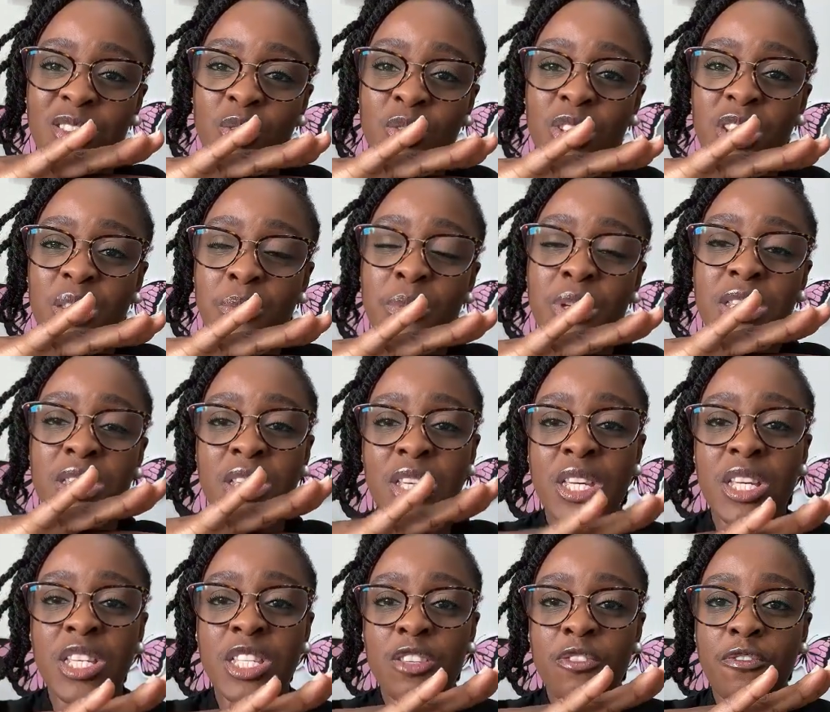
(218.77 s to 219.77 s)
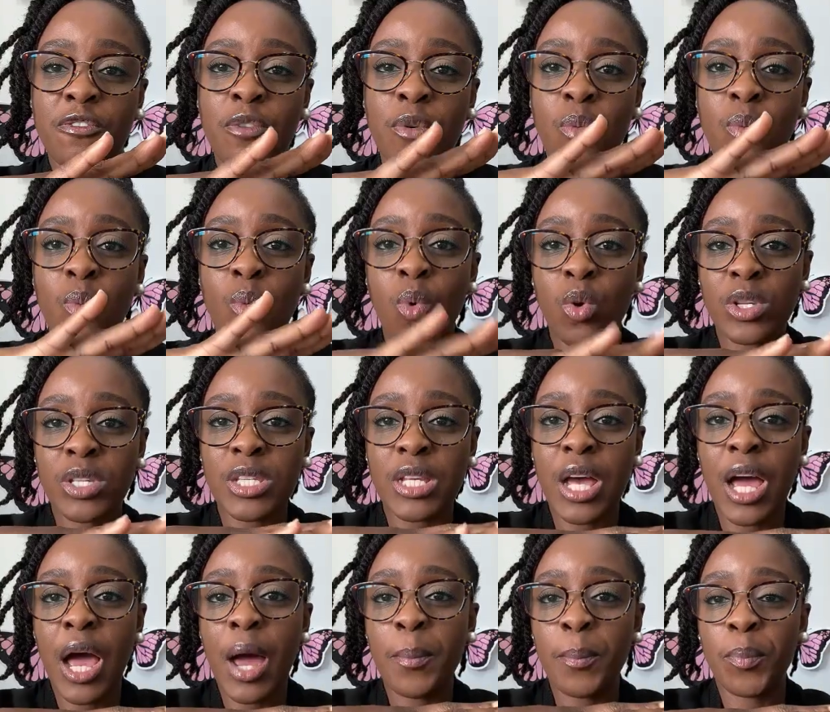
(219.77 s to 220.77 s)
so this makes it easy for
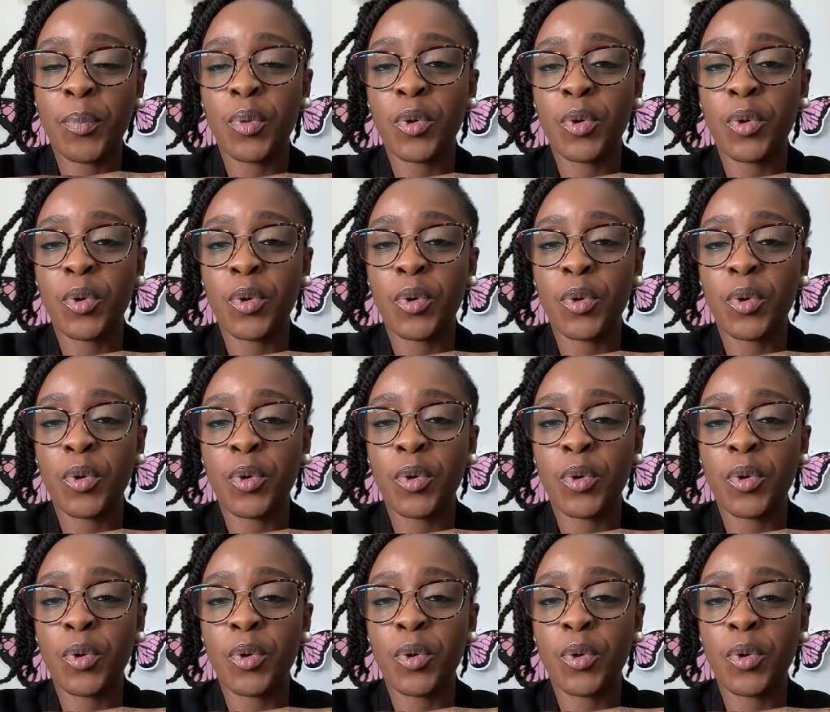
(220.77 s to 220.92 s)
water and